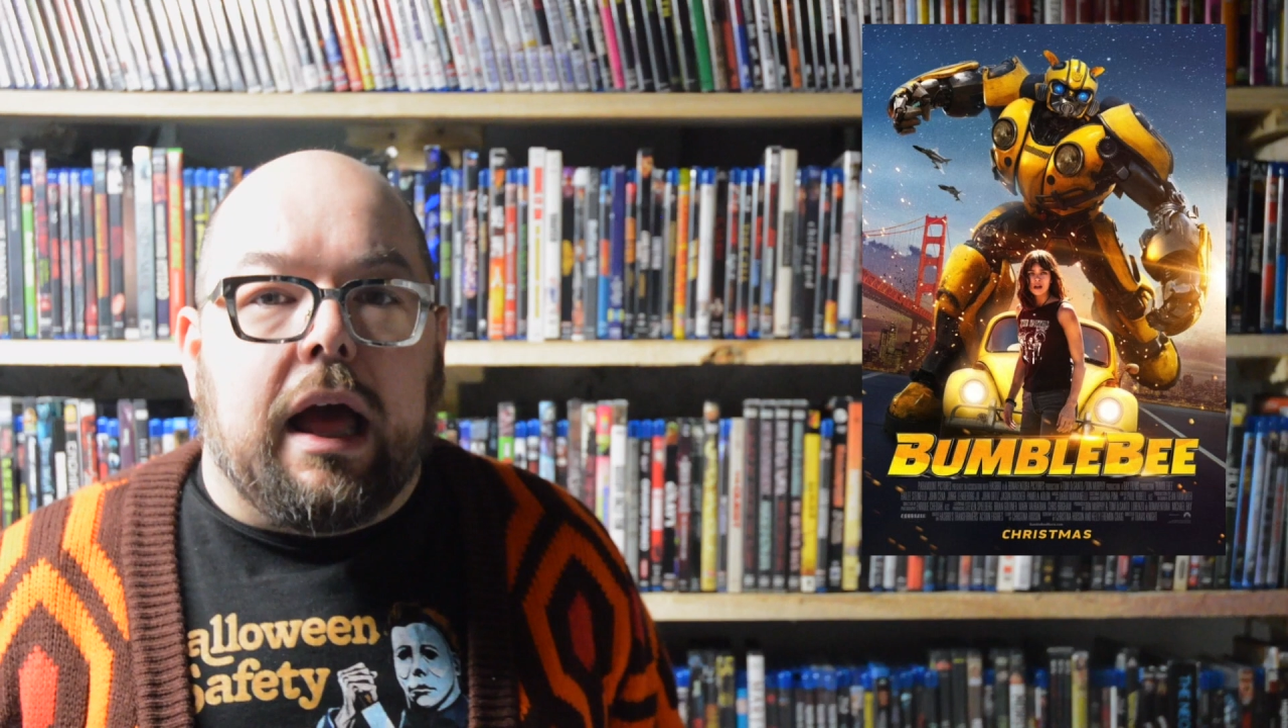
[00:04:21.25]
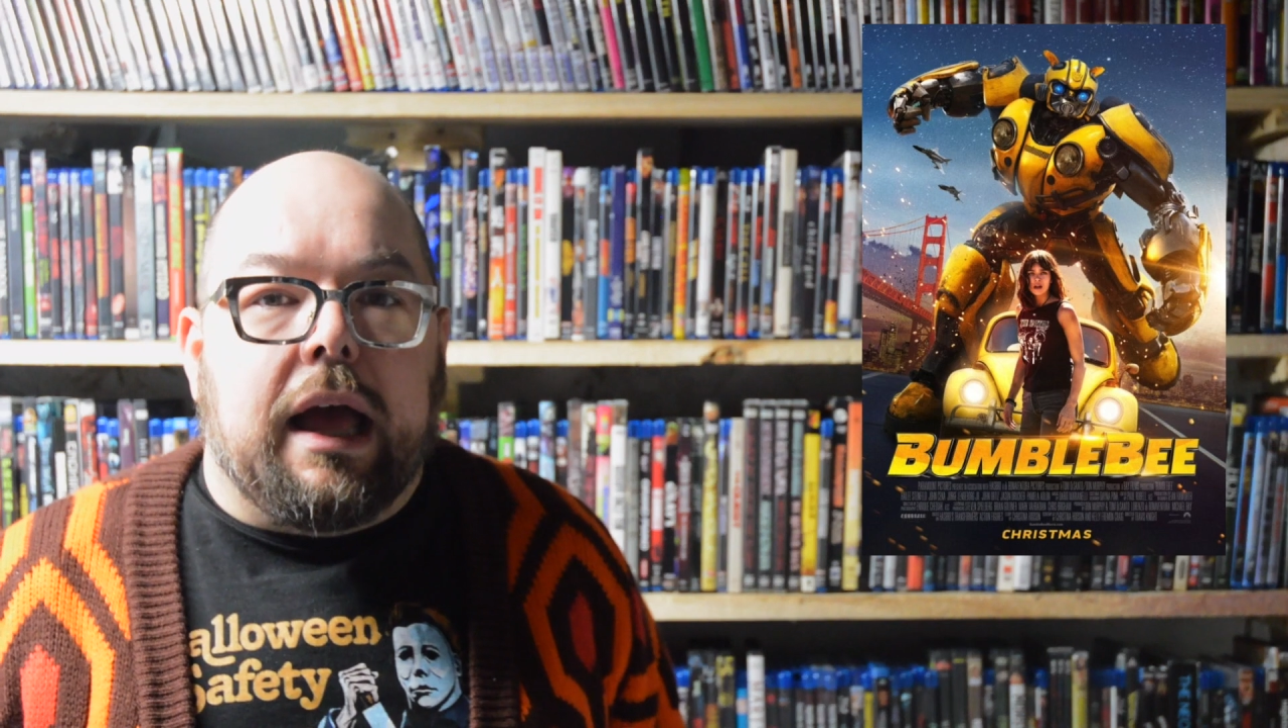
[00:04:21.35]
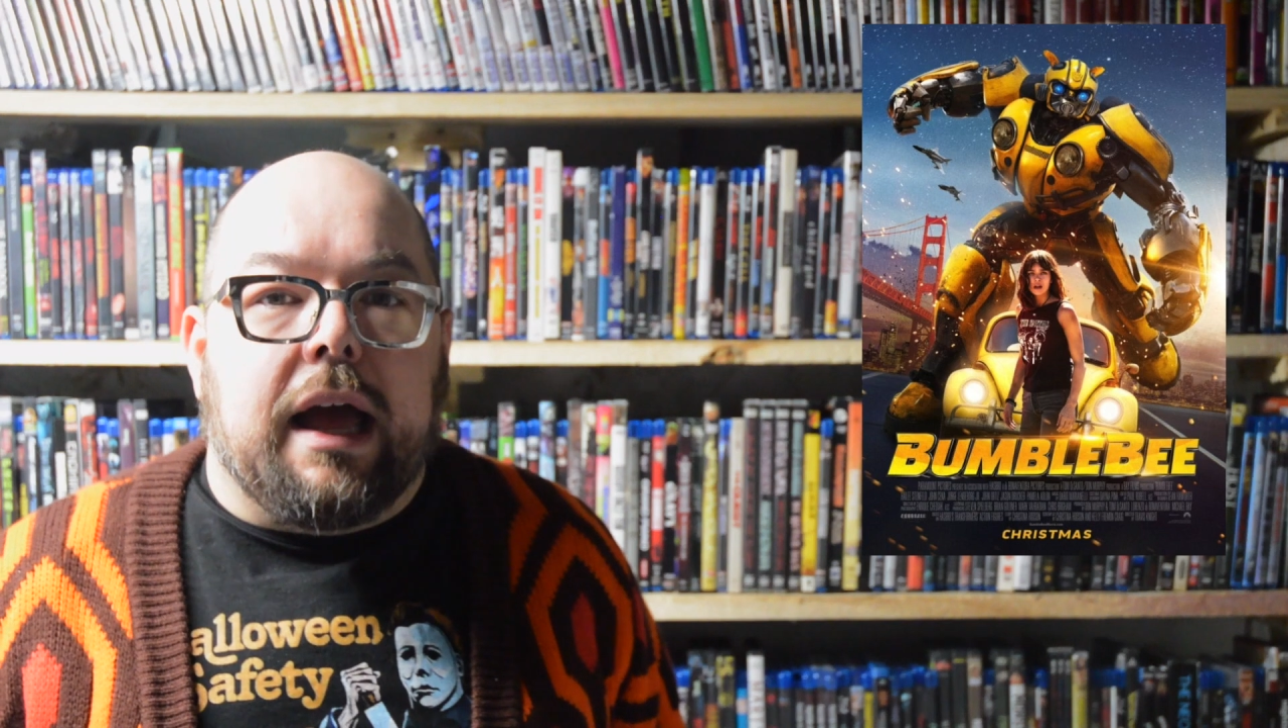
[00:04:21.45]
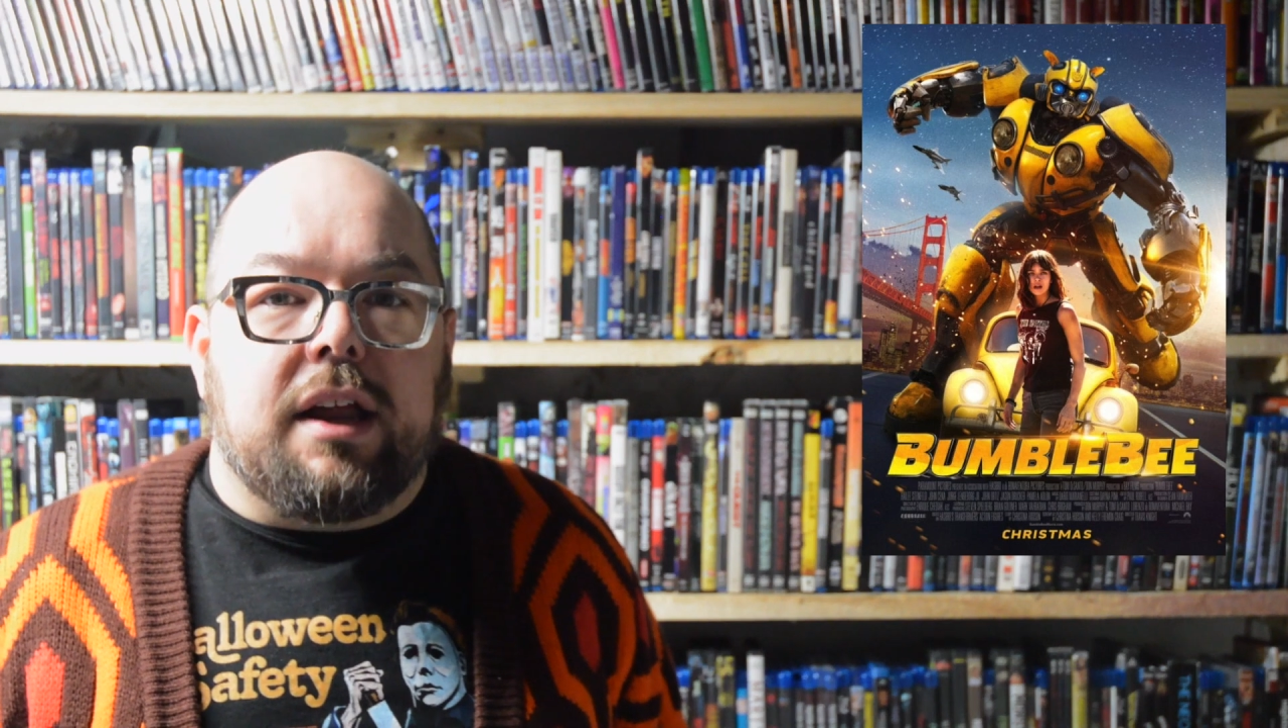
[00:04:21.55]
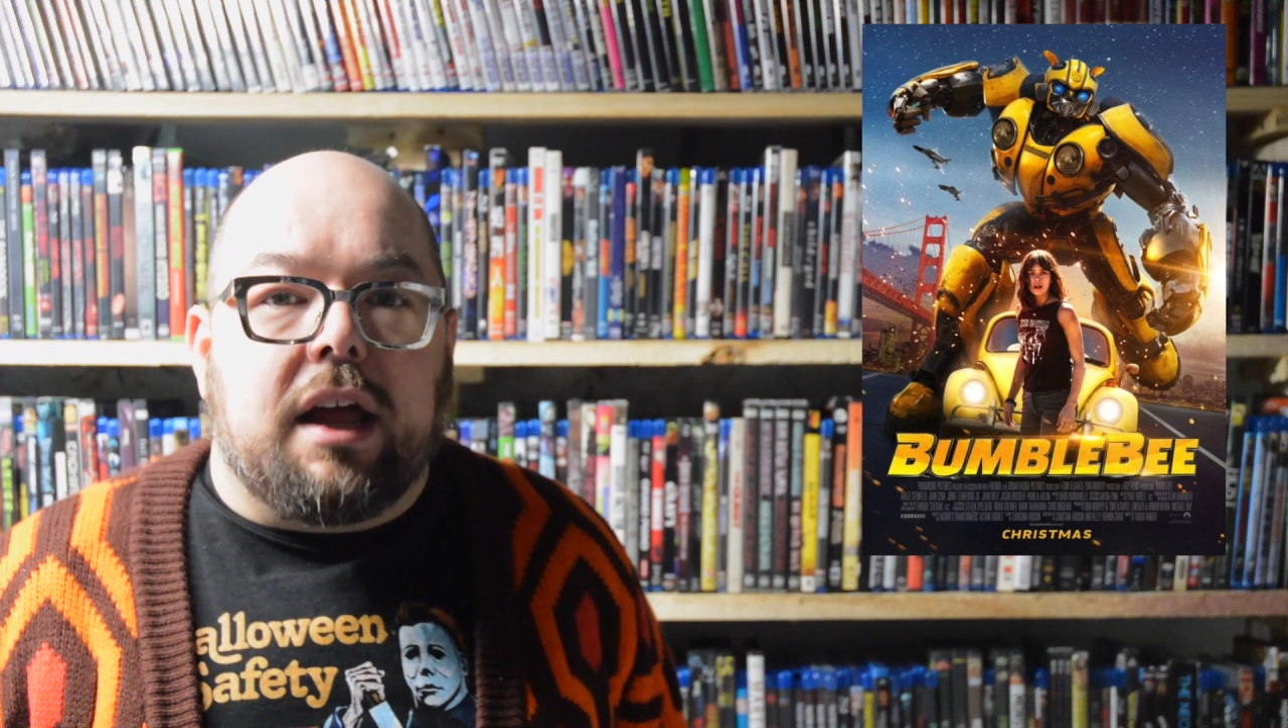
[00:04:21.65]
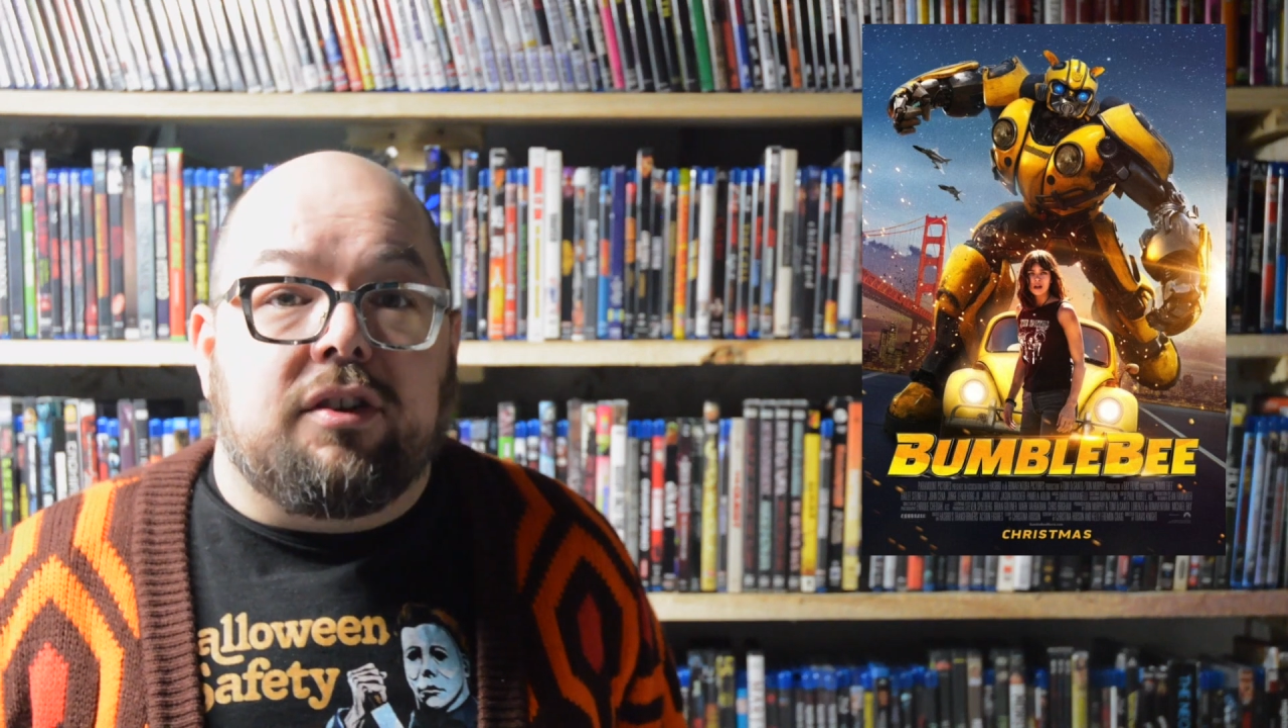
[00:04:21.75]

I